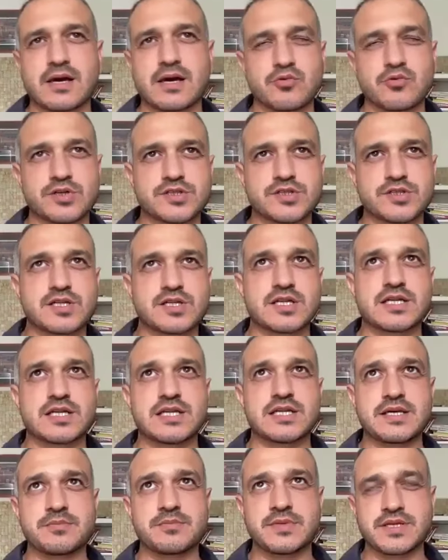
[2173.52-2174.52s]
would
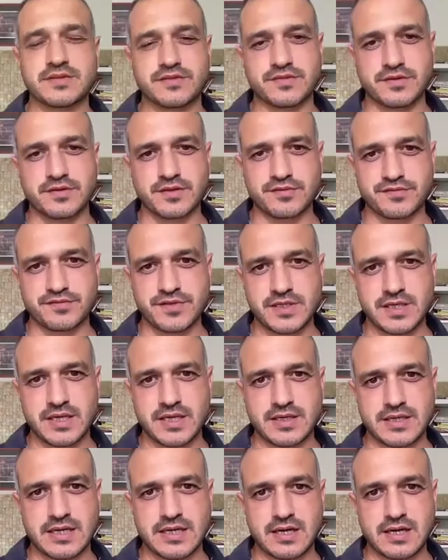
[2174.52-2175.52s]
limit
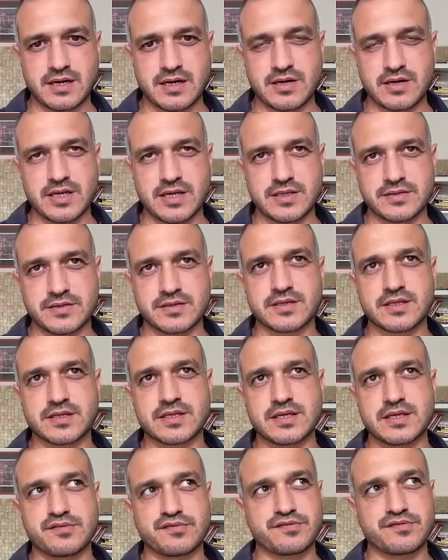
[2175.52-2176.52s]
VAR and
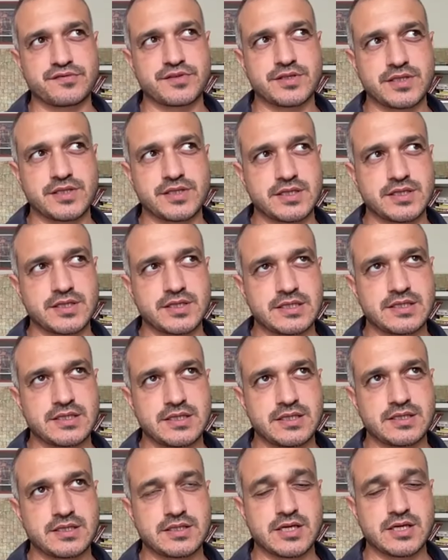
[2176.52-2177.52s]
give
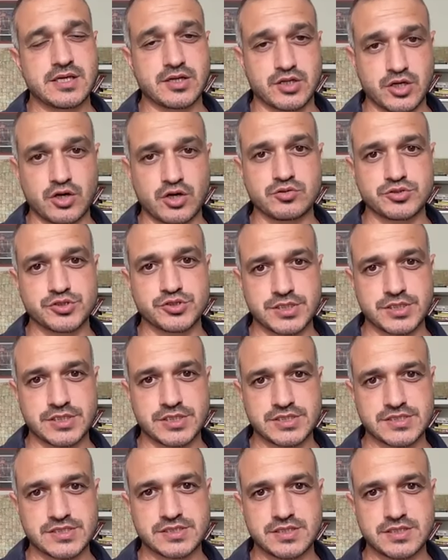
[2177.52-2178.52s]
the
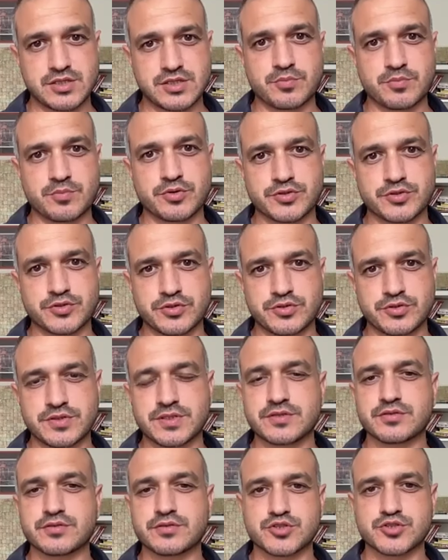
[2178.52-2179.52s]
coaches the
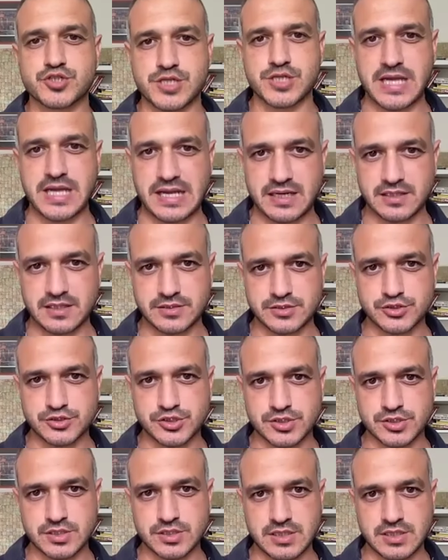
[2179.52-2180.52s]
opportunity to
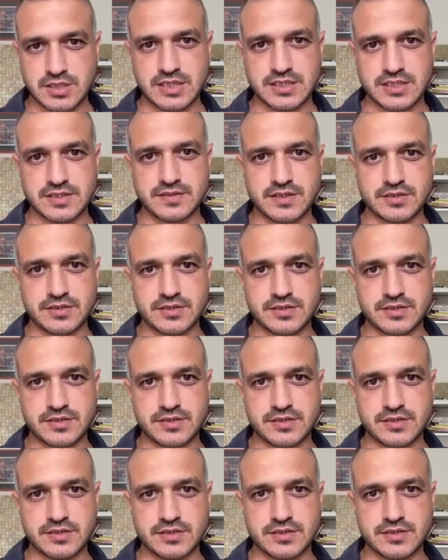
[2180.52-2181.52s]
challenge like they
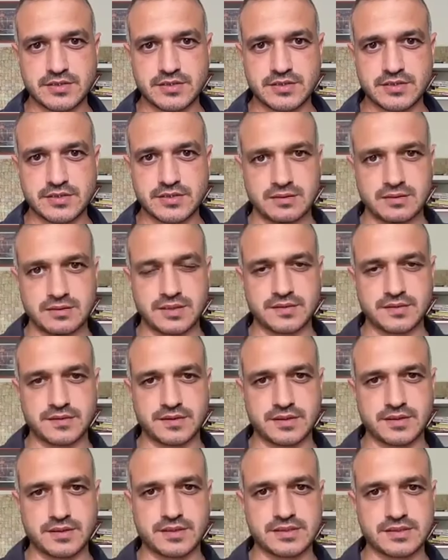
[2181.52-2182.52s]
do in the NFL.
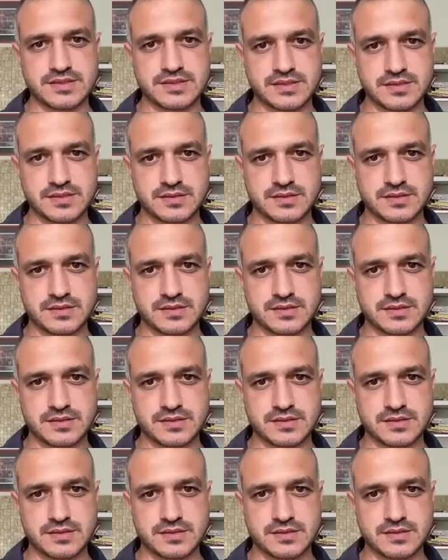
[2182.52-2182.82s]
I think